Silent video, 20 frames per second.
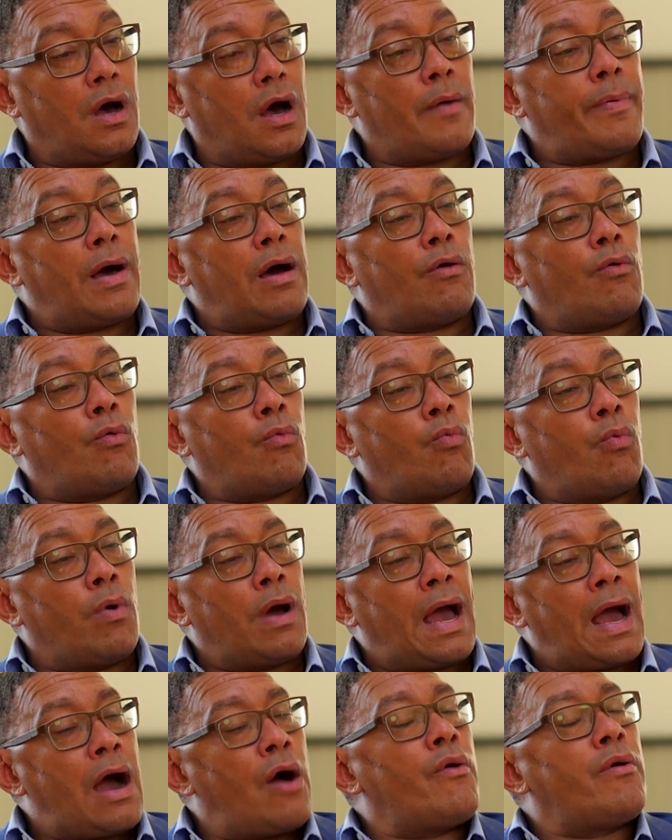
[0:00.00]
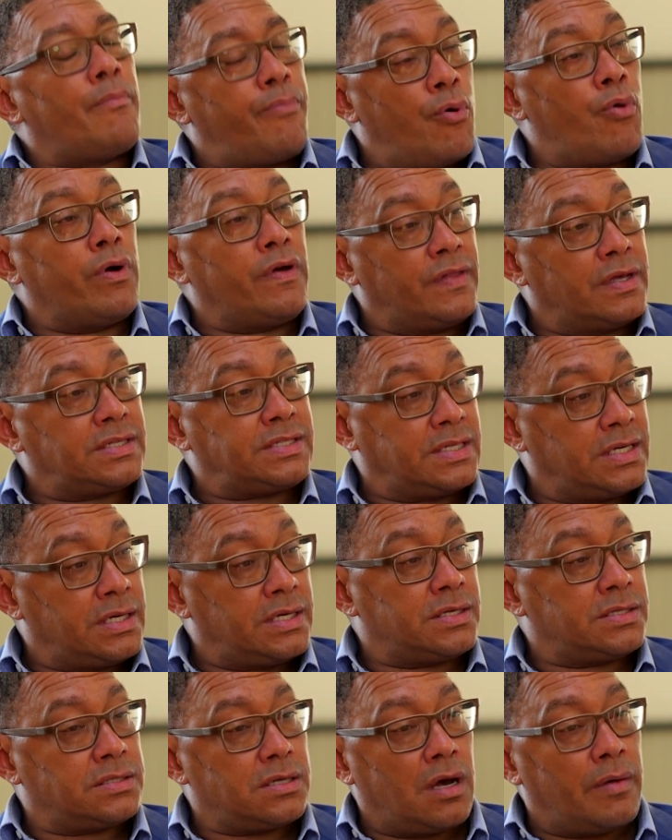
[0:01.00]
about how important this
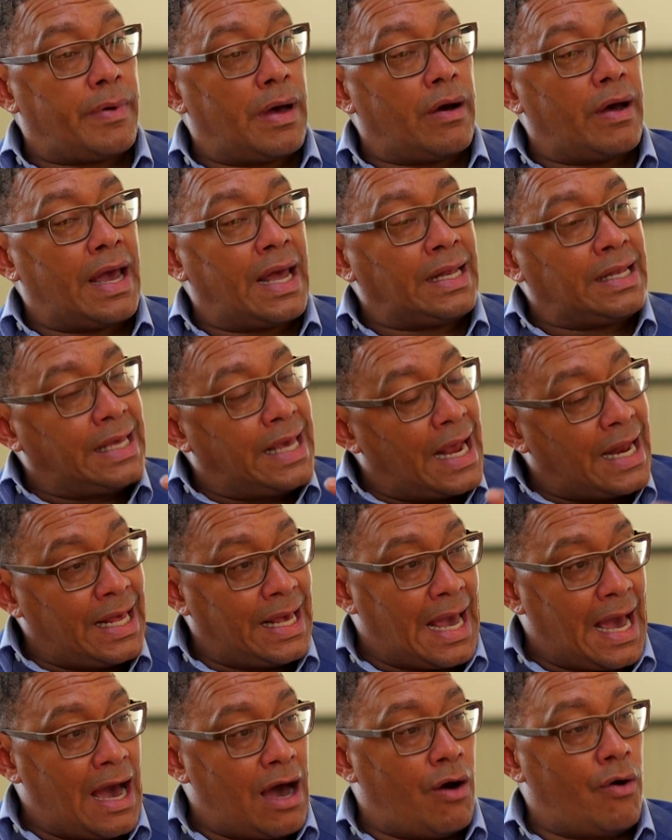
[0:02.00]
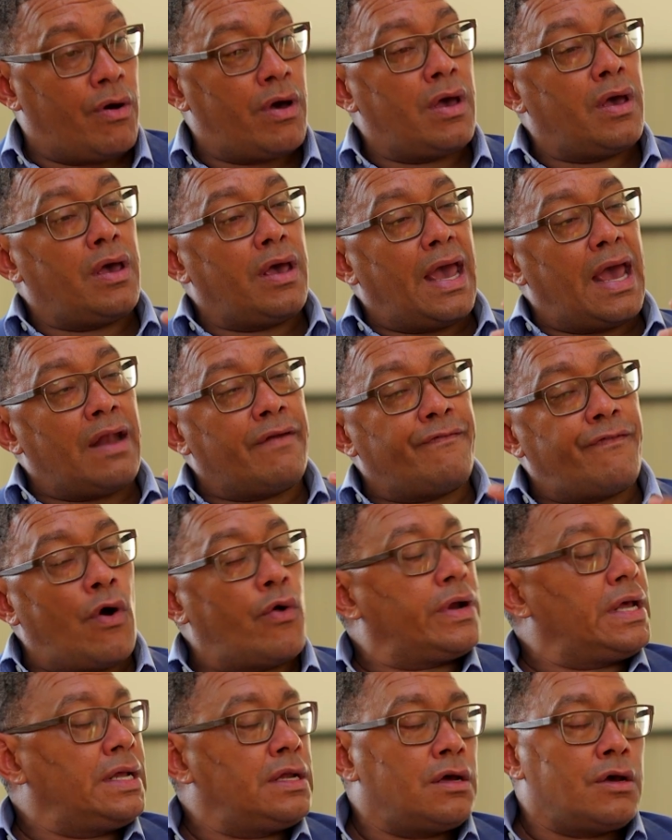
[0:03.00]
is, about and getting out and
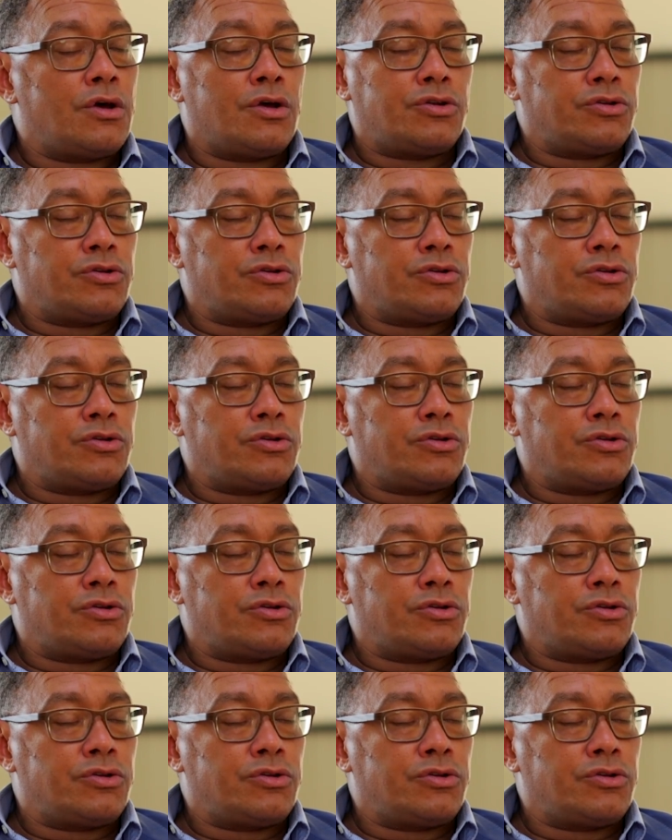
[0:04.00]
voting,